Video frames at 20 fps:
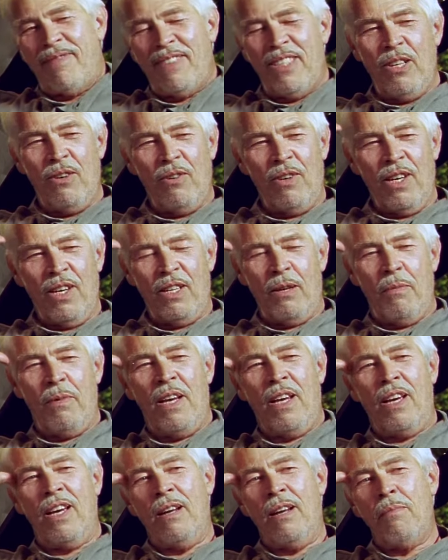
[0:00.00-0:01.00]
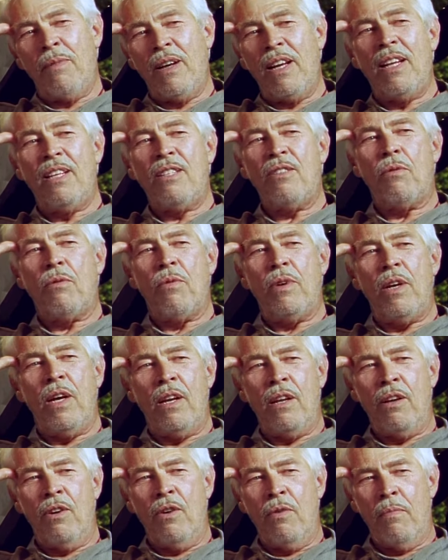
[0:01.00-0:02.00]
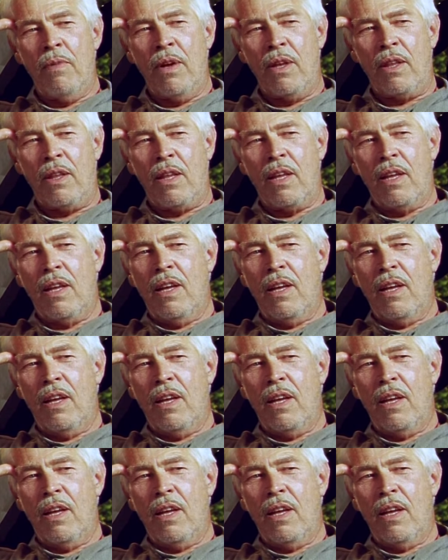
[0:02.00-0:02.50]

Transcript: not to be had, but let's create a new myth.